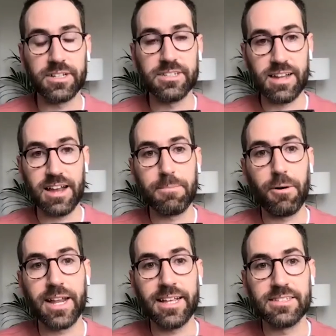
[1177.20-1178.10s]
point. Your starting
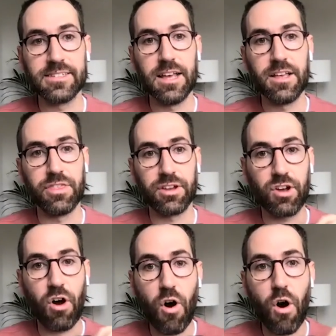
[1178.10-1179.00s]
point is the
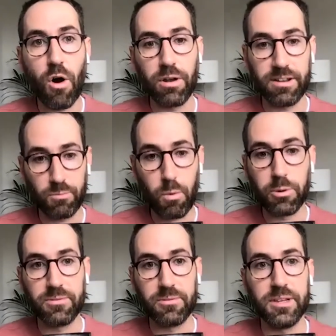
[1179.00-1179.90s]
core what
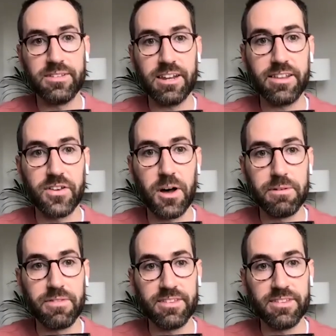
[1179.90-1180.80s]
we, we said at the
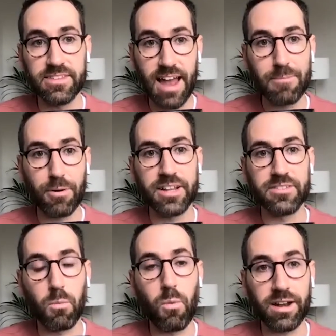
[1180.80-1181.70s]
top of this the starting point
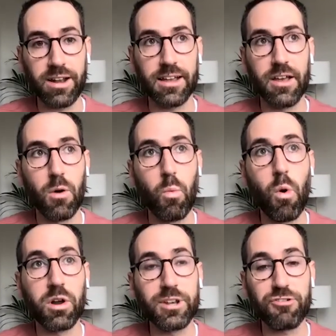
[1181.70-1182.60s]
is the what like
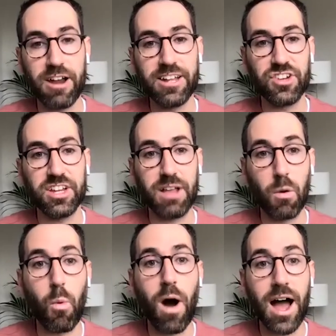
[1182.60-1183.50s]
what are we trying to achieve
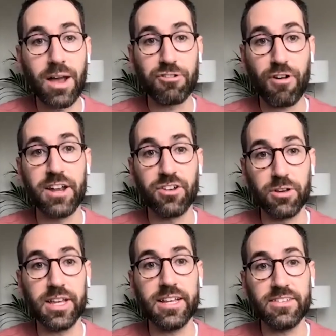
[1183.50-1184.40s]
like why mm are we mm. trying to
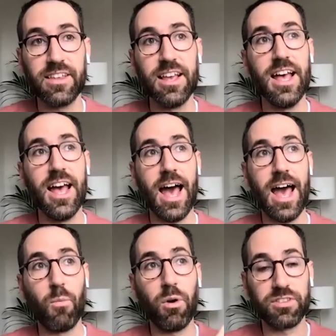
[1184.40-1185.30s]
do this
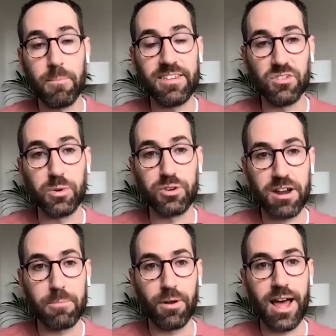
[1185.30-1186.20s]
and what's the message we're
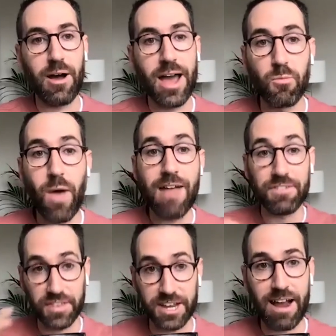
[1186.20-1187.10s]
trying to pull out and
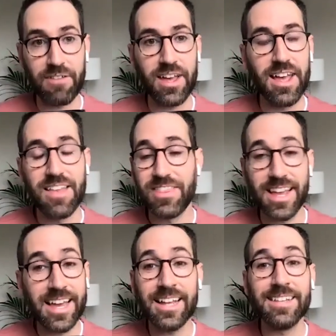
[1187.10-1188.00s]
everything around that
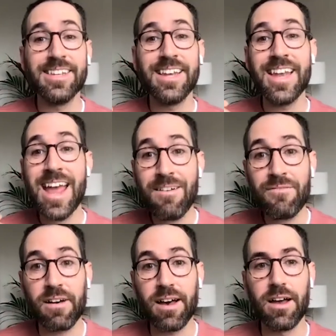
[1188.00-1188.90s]
it is
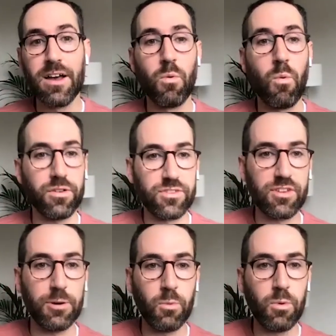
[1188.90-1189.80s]
never what
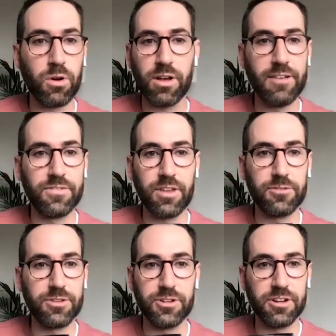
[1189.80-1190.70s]
some what have so
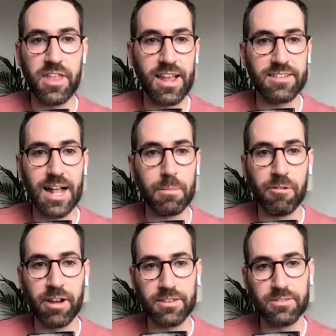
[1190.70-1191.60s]
so done on their last
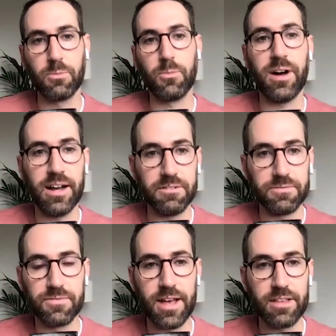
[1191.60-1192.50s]
album release what
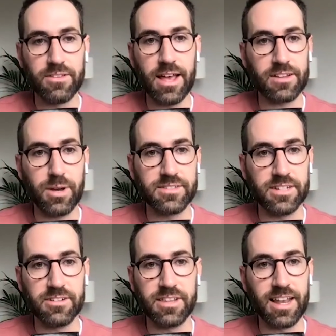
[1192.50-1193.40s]
have
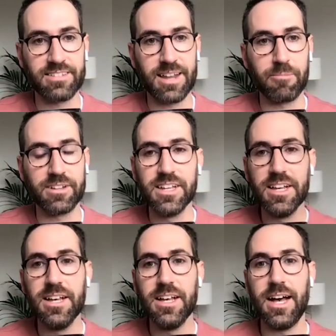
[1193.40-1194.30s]
xyz done on their last album release
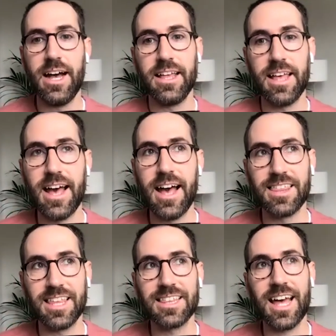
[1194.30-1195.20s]
and i
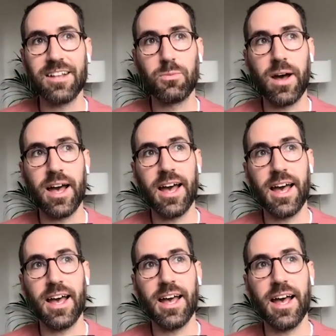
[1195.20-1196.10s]
think that's
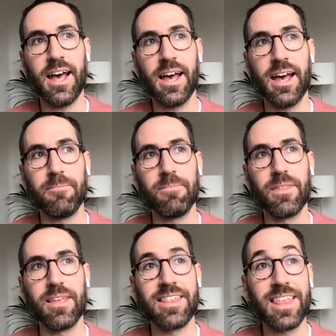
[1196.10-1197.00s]
where
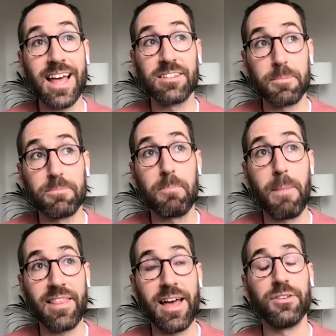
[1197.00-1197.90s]
um, that's the
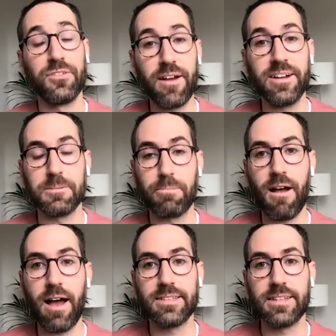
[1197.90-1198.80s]
part that I was very
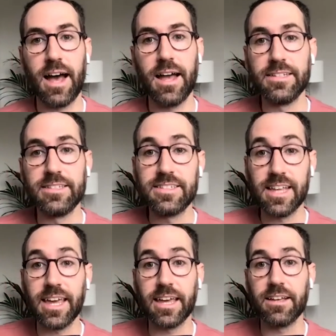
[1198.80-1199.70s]
surprised at is
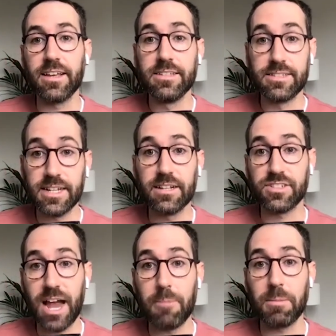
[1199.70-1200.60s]
seeing still
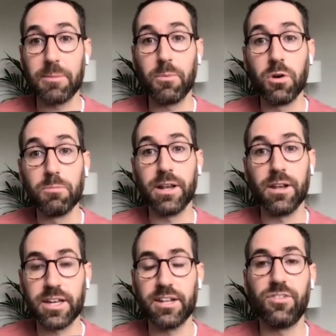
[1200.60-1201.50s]
just how many people would be
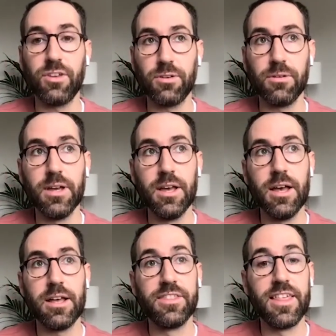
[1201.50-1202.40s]
looking to
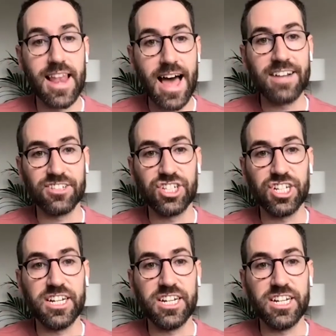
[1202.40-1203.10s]
the larger